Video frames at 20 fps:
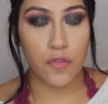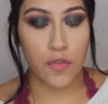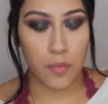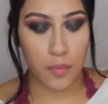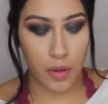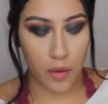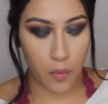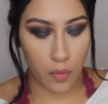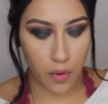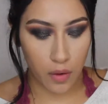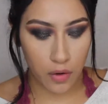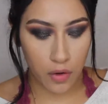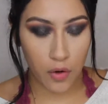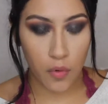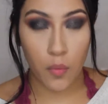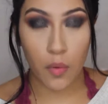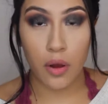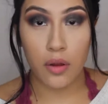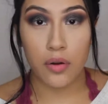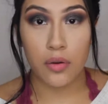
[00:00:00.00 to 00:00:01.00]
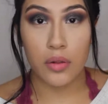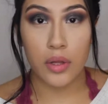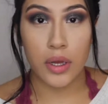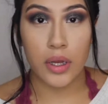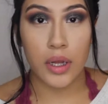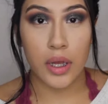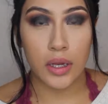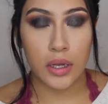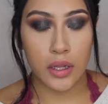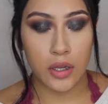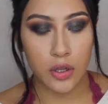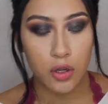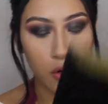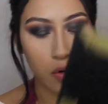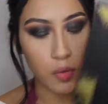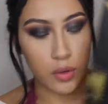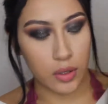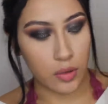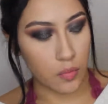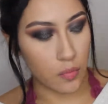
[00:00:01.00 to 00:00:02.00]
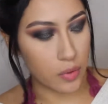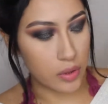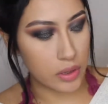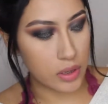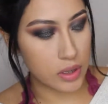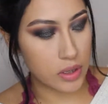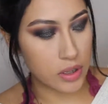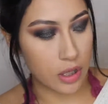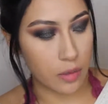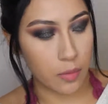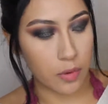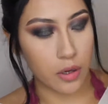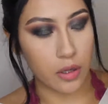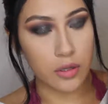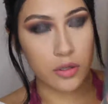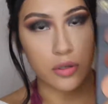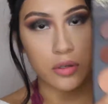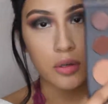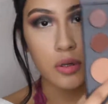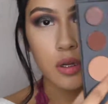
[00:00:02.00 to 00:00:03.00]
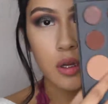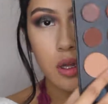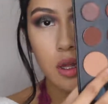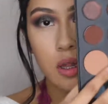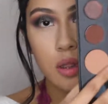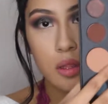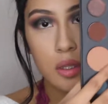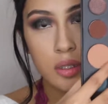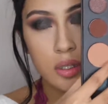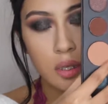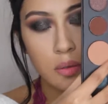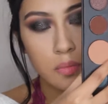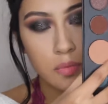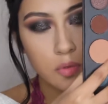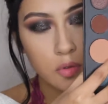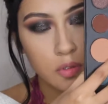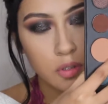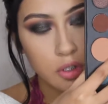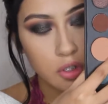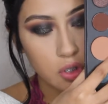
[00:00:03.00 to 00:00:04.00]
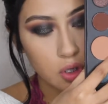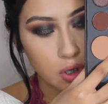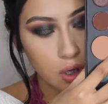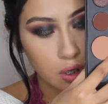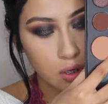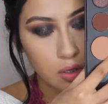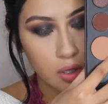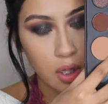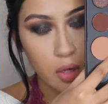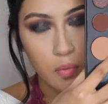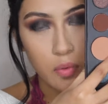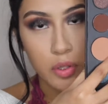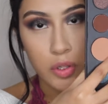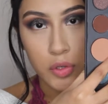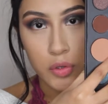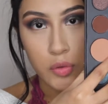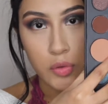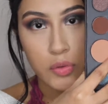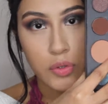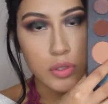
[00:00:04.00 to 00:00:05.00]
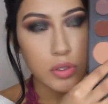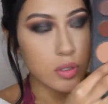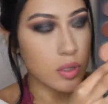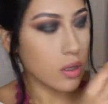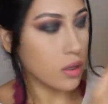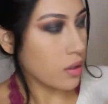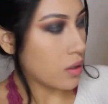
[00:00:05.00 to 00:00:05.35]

For my underwater line, I did go in with the same color, the same transition color that we used.